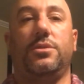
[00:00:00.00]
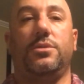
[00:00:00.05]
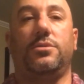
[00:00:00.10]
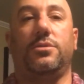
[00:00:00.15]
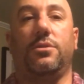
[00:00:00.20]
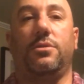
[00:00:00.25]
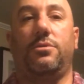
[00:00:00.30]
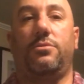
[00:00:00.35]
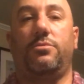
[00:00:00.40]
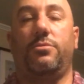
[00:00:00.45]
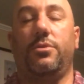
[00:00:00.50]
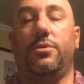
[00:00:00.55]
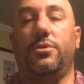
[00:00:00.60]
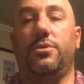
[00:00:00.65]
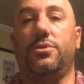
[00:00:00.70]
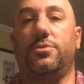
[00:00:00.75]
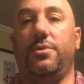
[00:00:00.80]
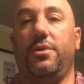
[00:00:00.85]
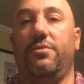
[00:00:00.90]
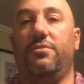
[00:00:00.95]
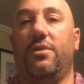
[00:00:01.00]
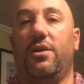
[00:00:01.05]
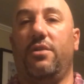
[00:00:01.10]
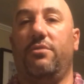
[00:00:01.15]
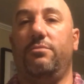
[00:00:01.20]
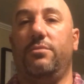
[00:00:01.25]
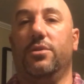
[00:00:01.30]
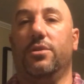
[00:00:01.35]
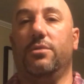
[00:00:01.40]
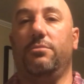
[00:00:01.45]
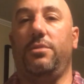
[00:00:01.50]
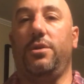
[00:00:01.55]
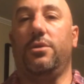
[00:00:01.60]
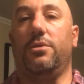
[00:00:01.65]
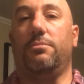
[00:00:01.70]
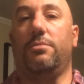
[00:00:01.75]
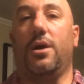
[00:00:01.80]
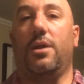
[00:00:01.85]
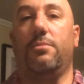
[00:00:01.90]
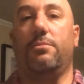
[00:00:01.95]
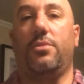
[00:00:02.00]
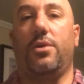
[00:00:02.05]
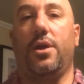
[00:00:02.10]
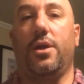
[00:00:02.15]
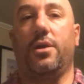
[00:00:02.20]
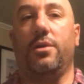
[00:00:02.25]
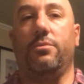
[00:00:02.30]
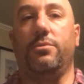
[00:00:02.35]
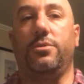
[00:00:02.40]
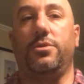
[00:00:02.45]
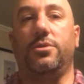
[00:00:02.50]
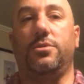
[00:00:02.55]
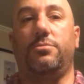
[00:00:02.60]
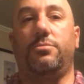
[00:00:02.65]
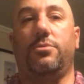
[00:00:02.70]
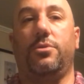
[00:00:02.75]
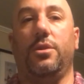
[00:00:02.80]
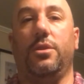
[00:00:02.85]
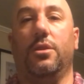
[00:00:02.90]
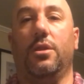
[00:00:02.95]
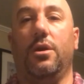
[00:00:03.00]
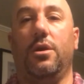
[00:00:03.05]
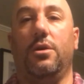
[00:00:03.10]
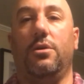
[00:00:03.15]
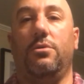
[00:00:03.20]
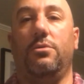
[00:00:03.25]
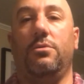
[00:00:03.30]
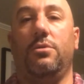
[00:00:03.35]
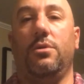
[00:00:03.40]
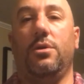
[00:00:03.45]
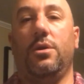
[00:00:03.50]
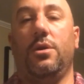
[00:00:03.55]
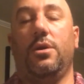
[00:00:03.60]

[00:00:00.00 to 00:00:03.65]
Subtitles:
that it's a 325 millimeter bottom bracket, which is pretty low,